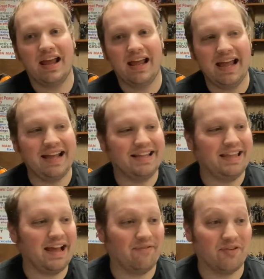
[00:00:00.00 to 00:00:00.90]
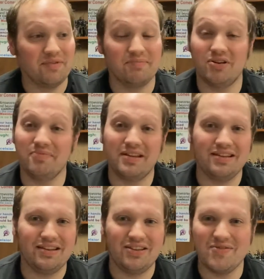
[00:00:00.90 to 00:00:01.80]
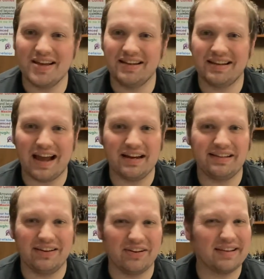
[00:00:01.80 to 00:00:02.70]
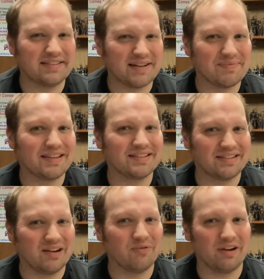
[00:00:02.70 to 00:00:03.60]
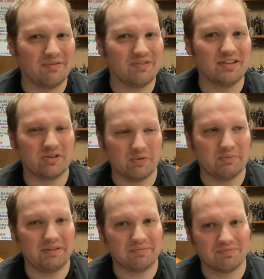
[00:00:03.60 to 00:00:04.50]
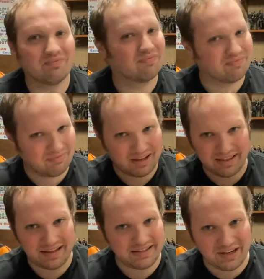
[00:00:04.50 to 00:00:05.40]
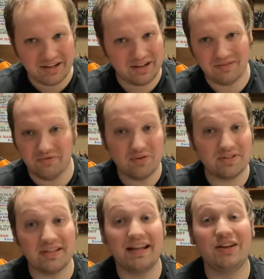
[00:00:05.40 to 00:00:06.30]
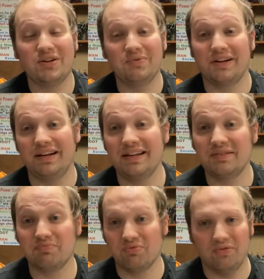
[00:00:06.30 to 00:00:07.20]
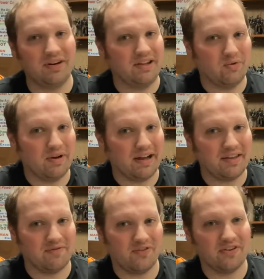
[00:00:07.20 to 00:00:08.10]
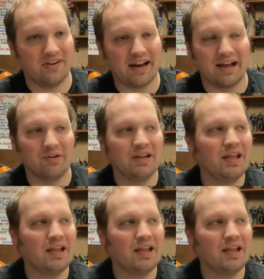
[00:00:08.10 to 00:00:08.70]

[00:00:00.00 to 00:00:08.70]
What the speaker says: And yeah, from the moment you can kind of tell you're like, something's not right with this woman. And they tell you, of course, they tell you what it is pretty quick. You figure it out.